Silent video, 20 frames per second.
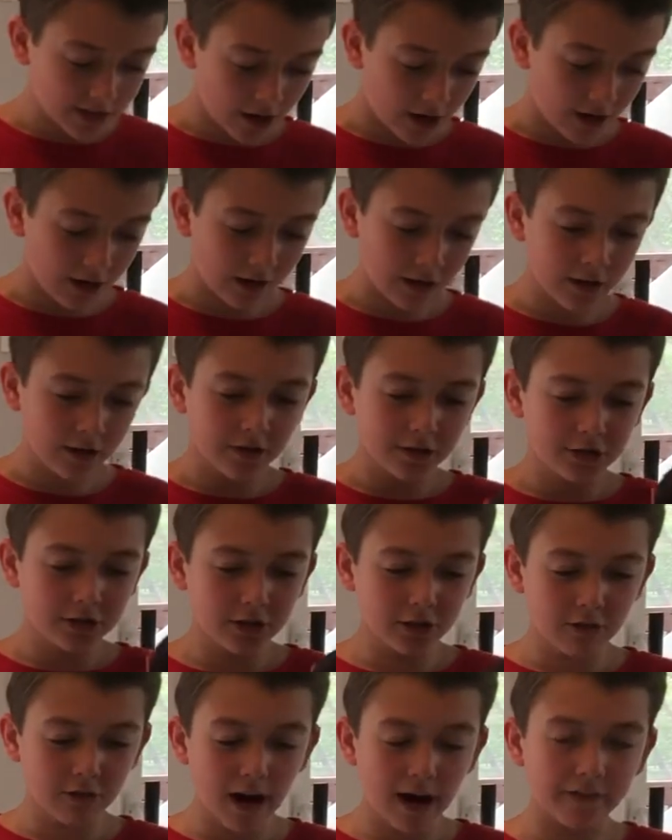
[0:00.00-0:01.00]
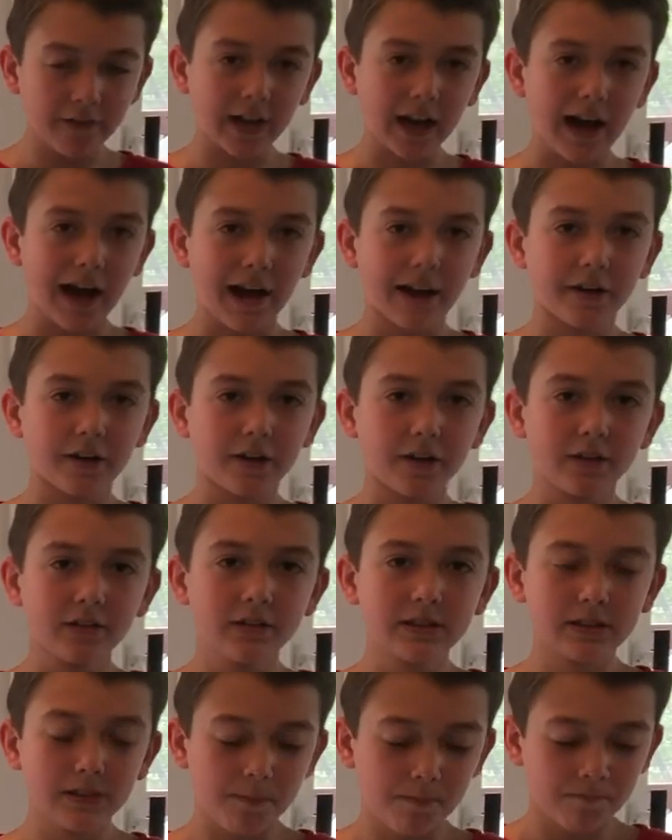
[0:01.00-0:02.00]
are 2
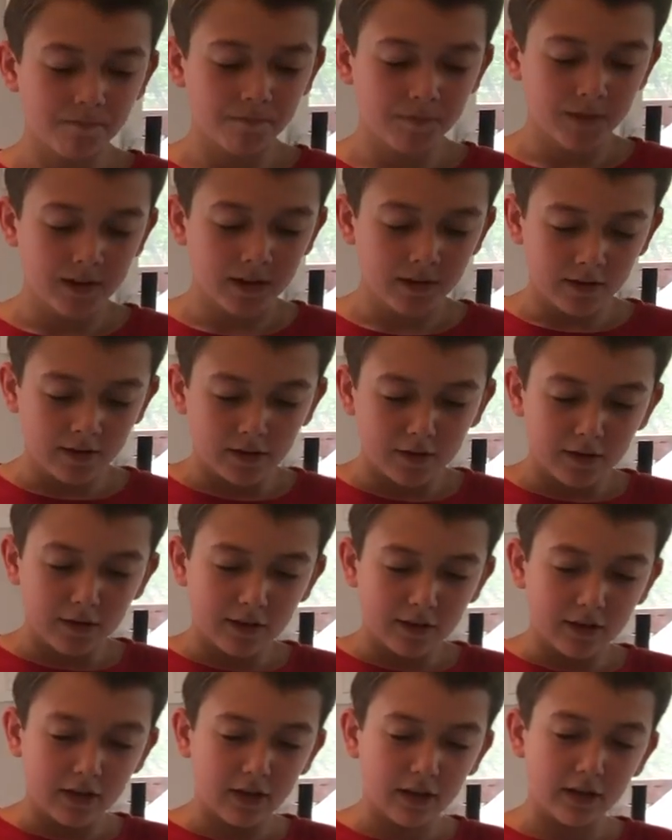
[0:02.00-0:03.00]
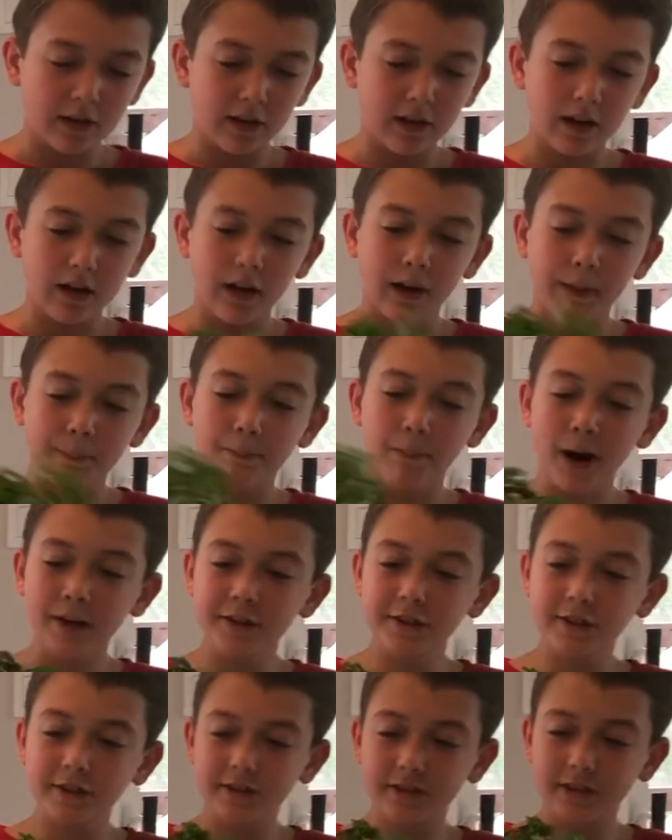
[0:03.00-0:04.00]
avocados, a
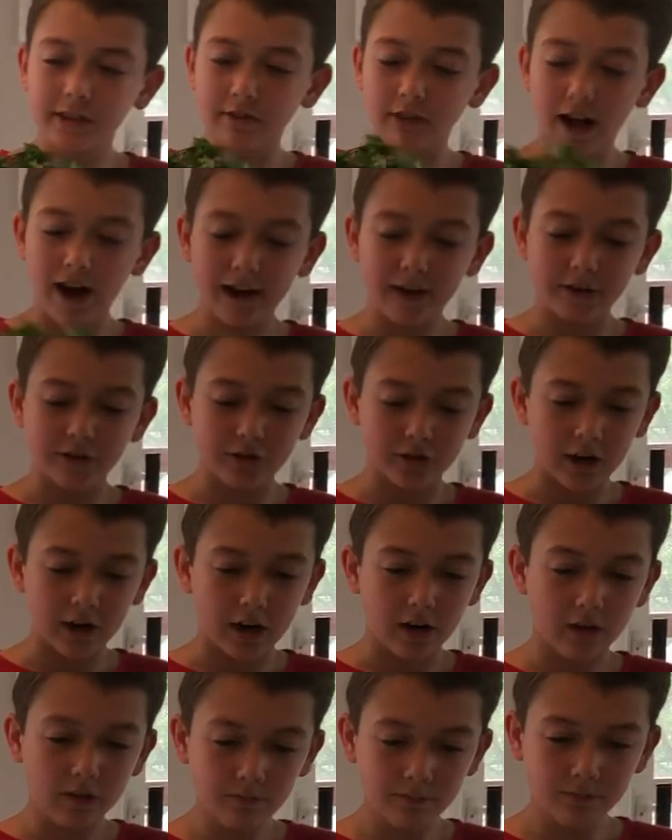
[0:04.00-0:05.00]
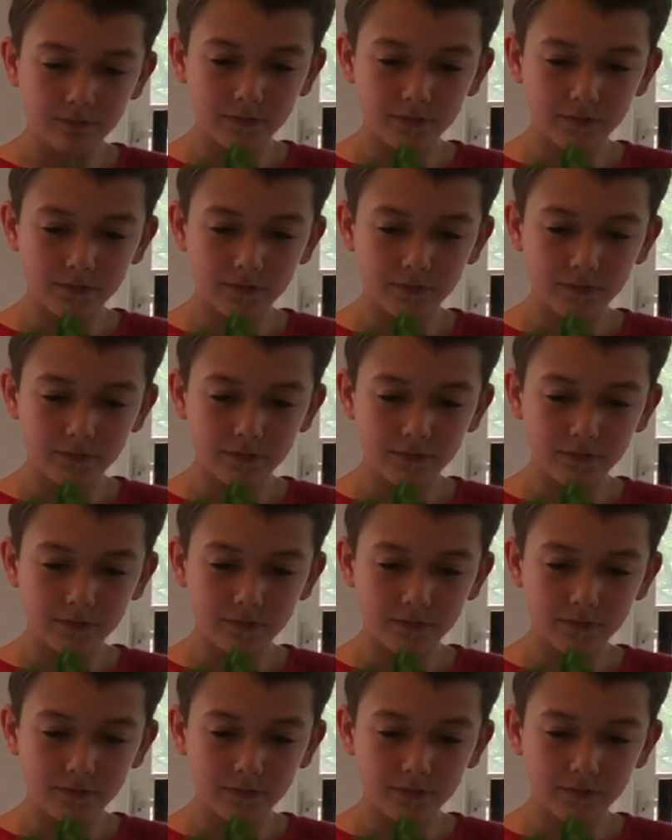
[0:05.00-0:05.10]
bunch of cilantro.